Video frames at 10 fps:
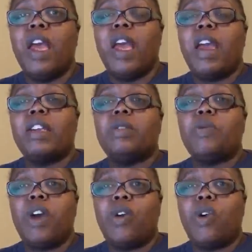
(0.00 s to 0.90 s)
as
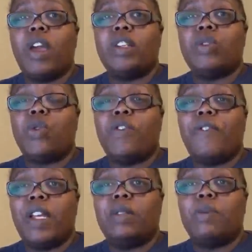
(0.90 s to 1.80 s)
well as on
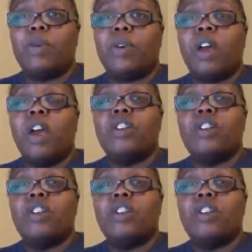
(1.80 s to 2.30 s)
Facebook.